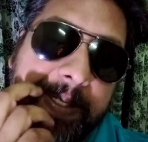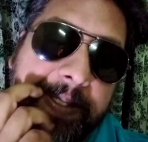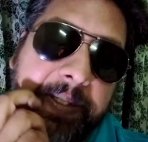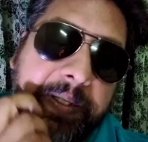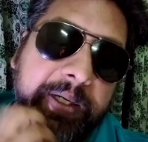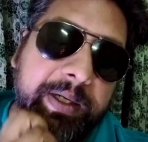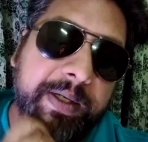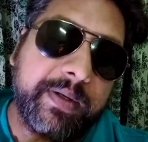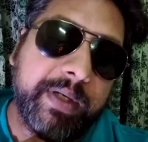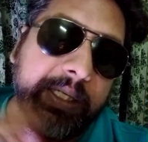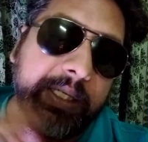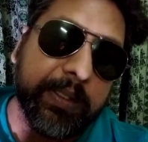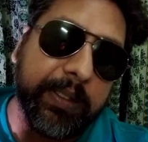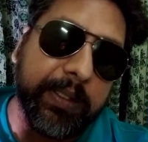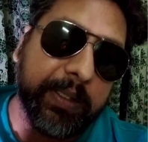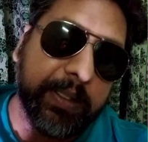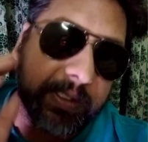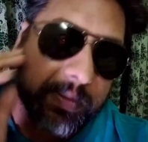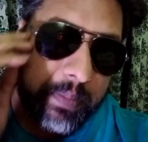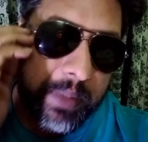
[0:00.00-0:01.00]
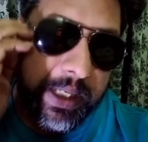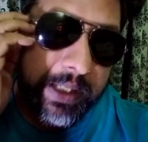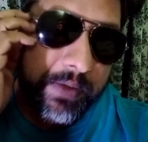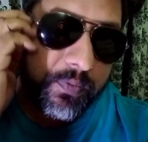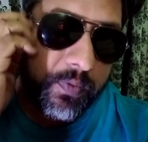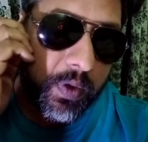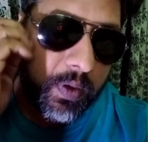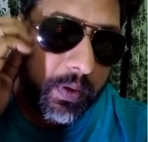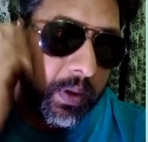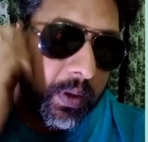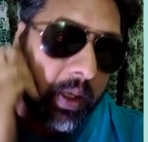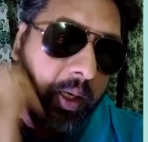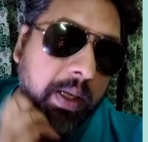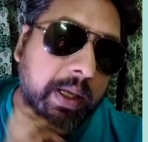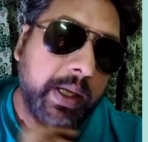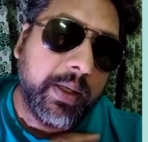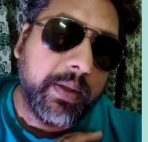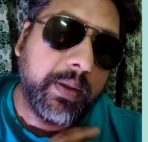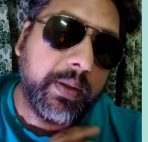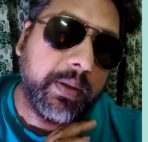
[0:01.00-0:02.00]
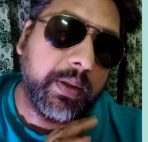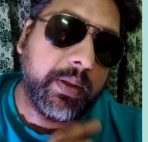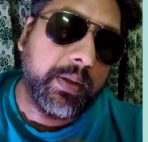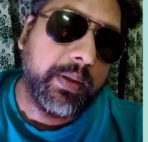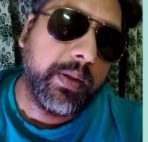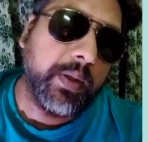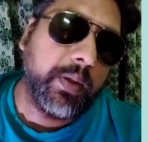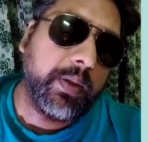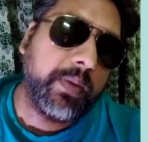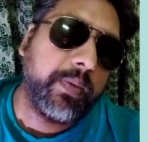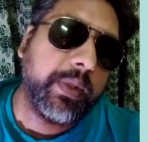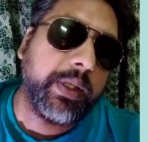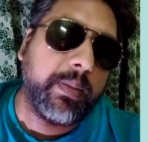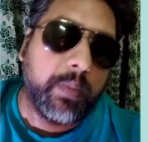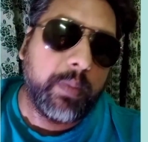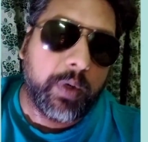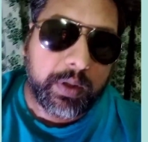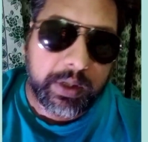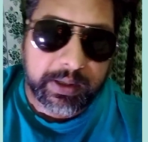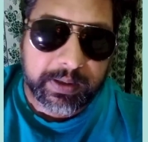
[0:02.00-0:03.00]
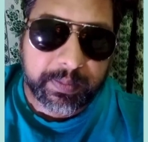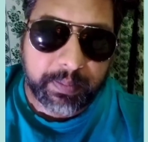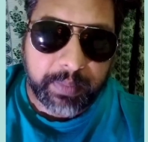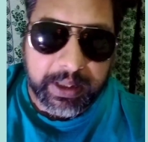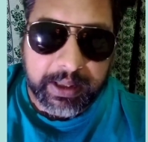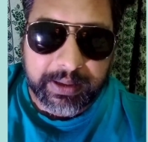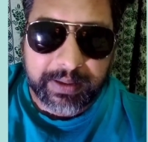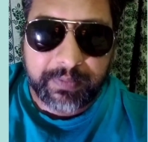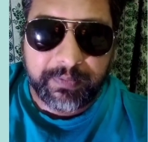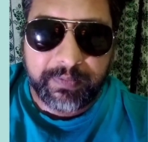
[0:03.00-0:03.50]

other countries, this might fall not within Morris, but